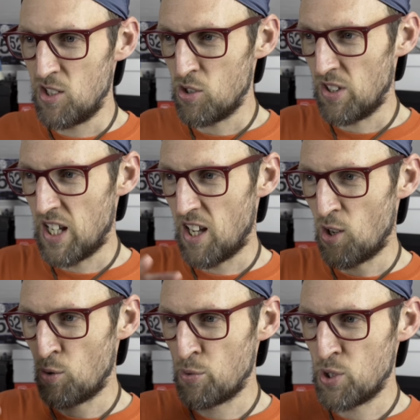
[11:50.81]
It's got that
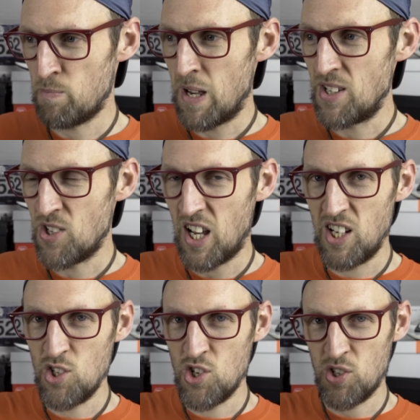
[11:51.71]
whole space
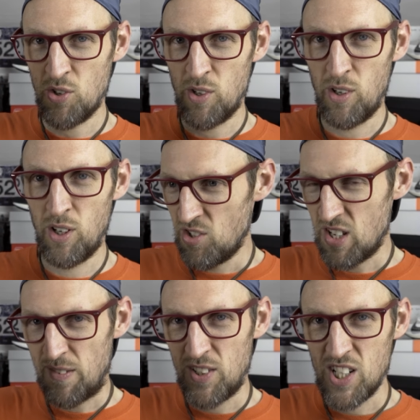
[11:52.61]
age sort of
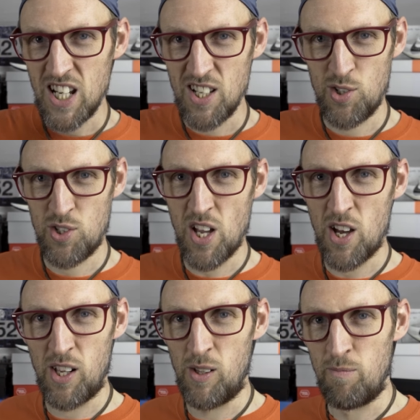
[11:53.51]
70s
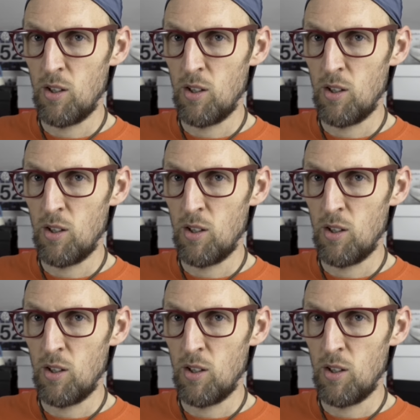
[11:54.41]
style.